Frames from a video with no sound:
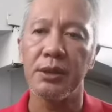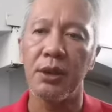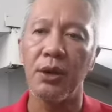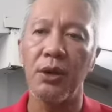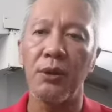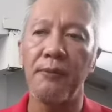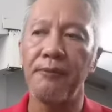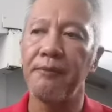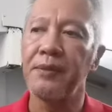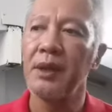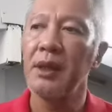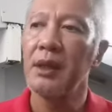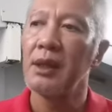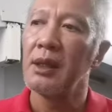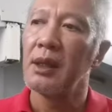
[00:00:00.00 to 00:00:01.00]
So
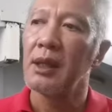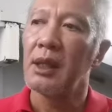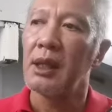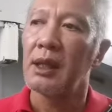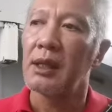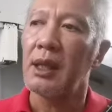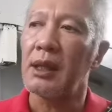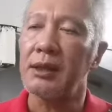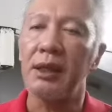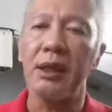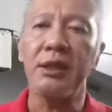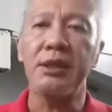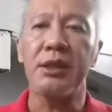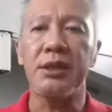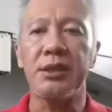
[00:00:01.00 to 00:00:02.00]
not the
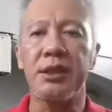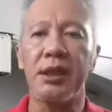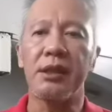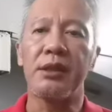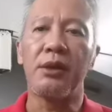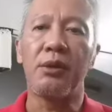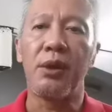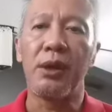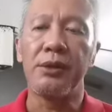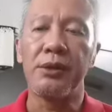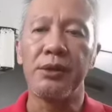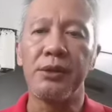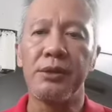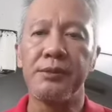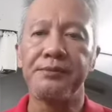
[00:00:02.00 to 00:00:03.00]
easiest thing in the world
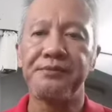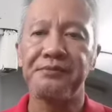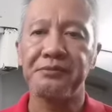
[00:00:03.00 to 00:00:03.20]
to do.